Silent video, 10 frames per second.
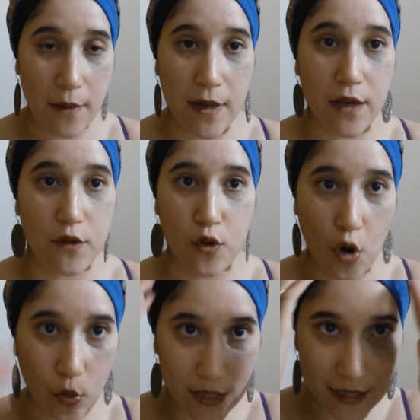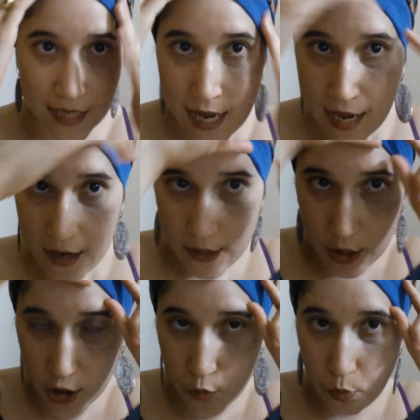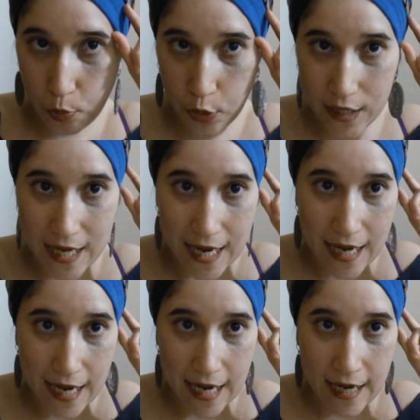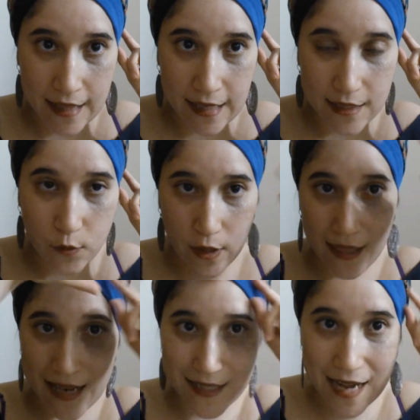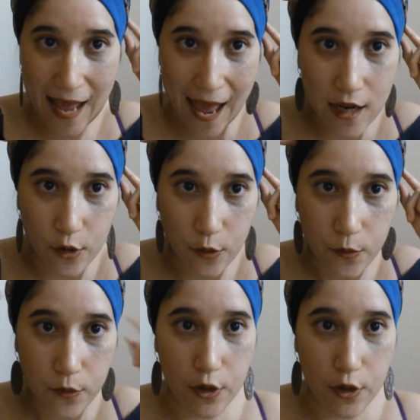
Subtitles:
I mean, if you notice, just putting it in this one, that's an angle,